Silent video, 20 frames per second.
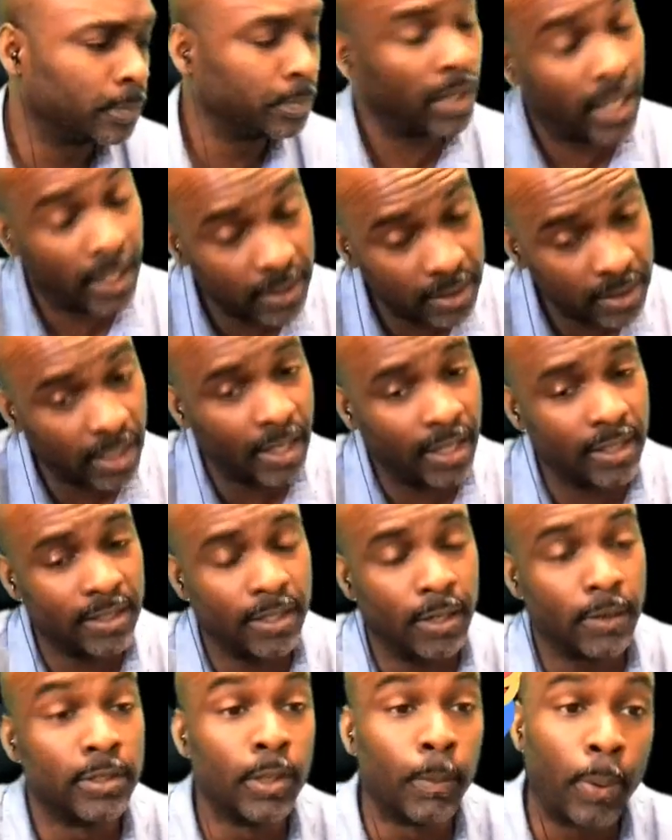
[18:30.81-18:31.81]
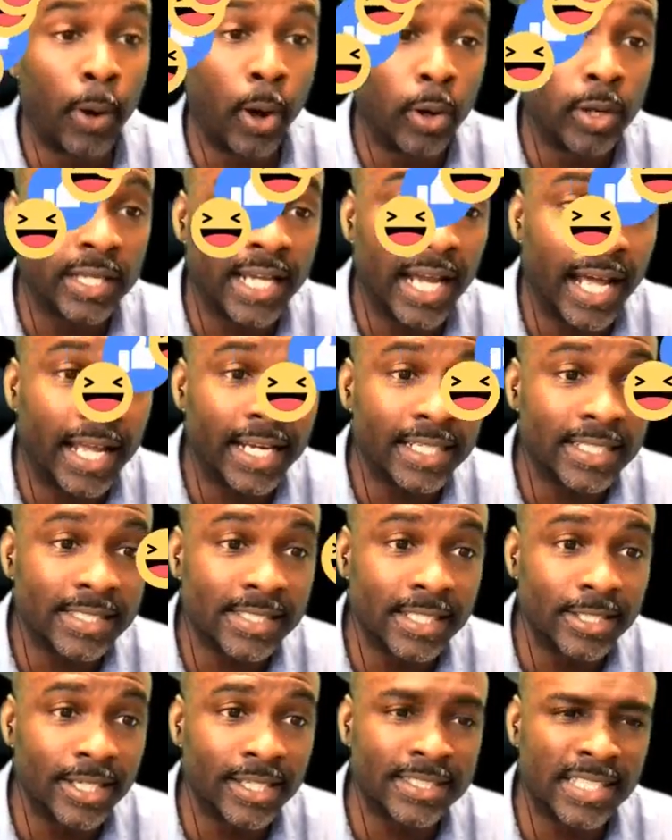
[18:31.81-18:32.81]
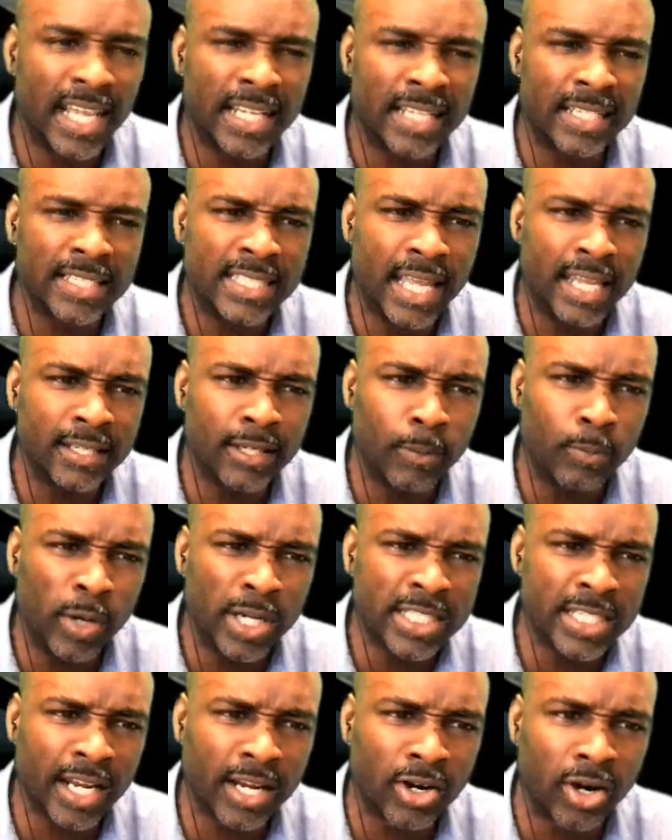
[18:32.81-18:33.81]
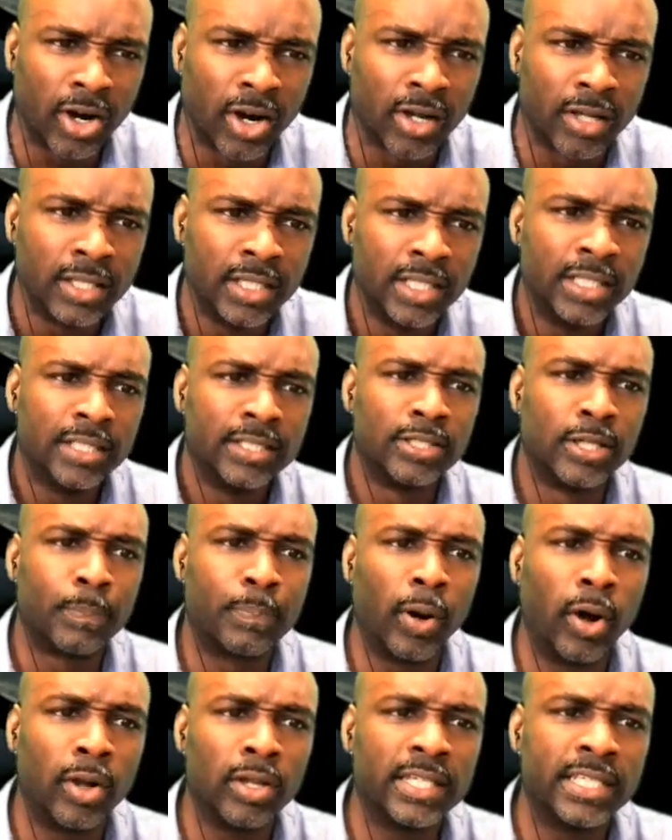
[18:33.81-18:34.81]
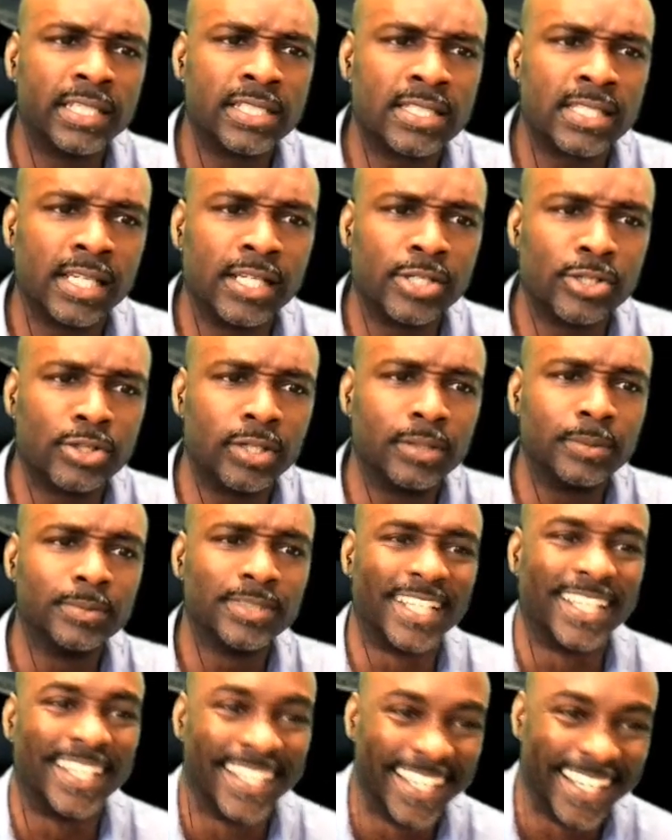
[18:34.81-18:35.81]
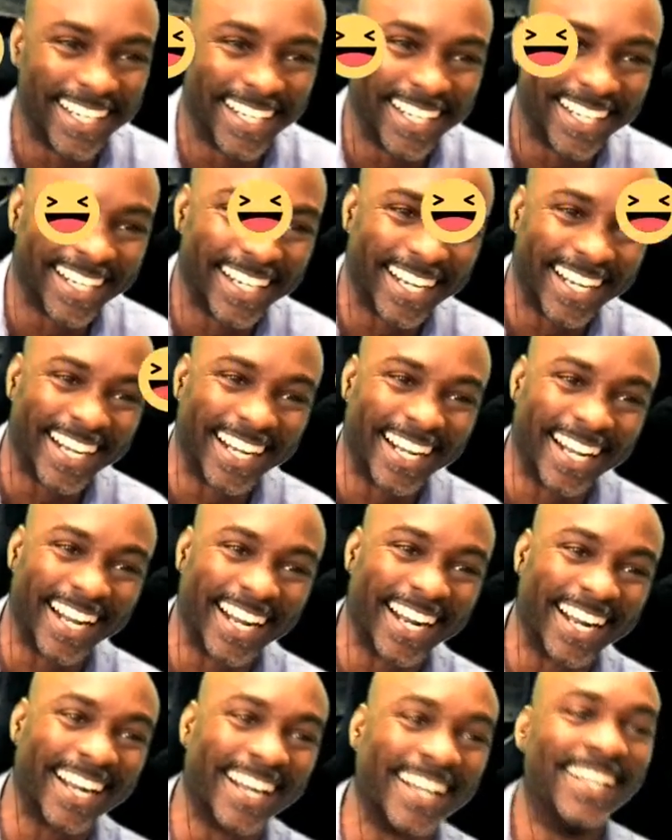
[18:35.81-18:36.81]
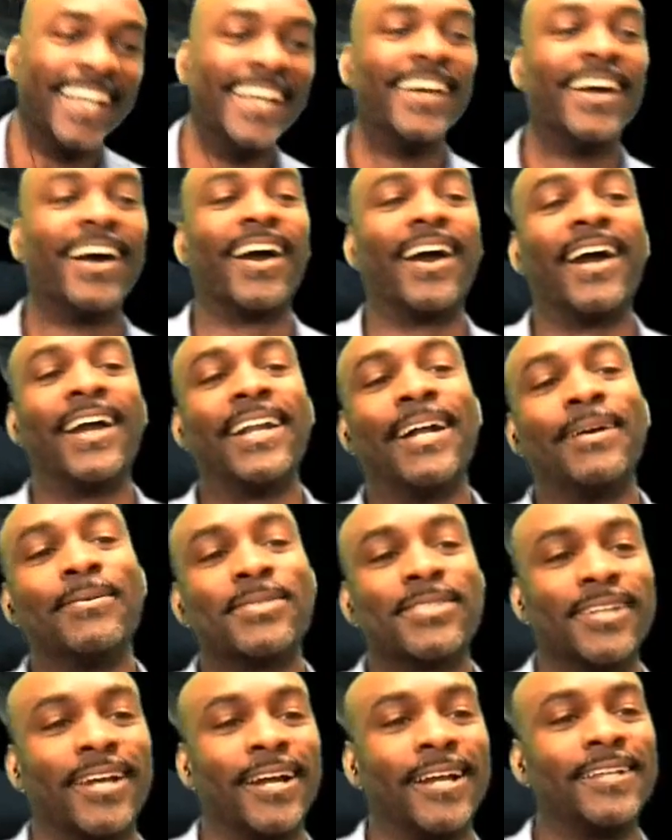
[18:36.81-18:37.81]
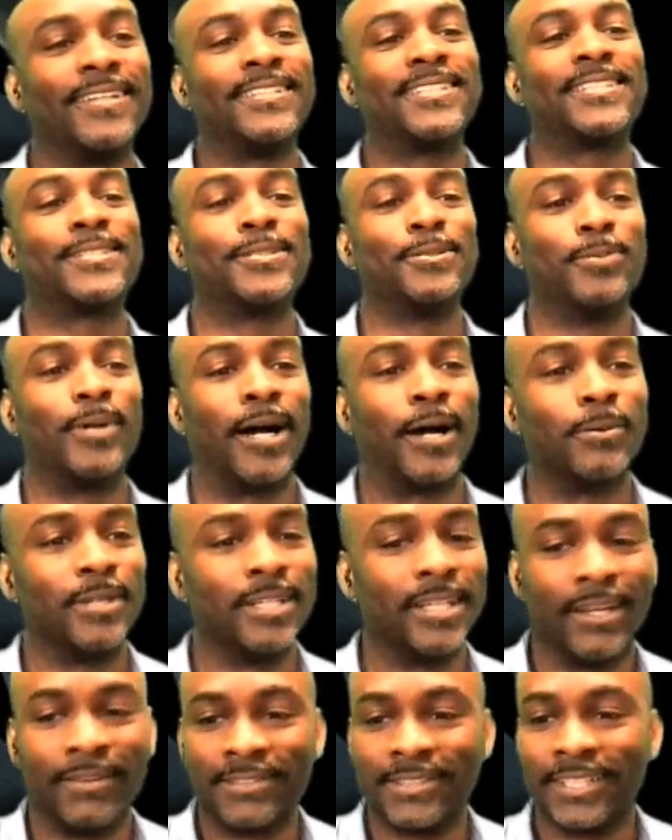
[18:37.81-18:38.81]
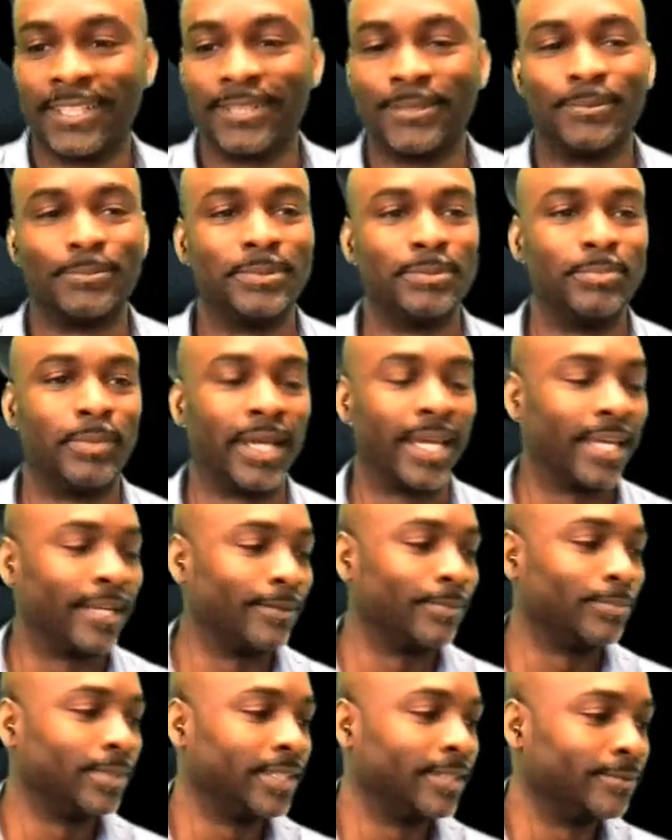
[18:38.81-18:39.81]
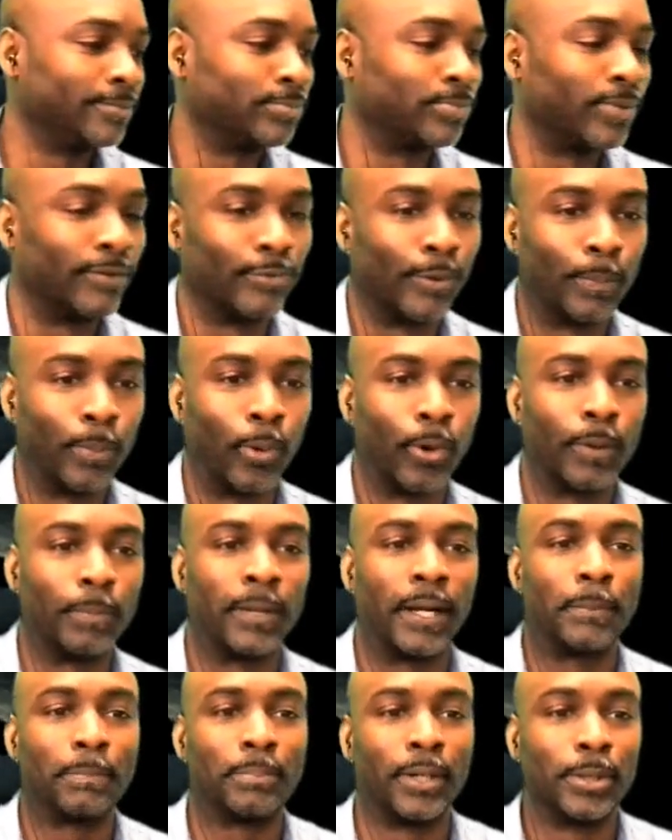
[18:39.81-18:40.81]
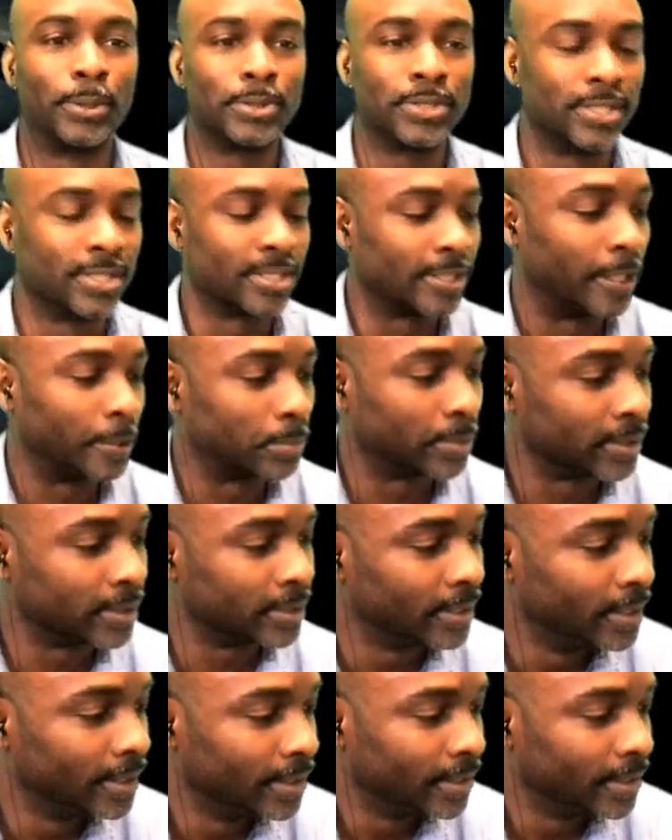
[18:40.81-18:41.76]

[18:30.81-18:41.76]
But you know, Napoleonic syndrome what's that called? Napoleon syndrome. All right, I'm sorry. It's Chihuahua lovers, they're gonna be mad at me and report my post or something.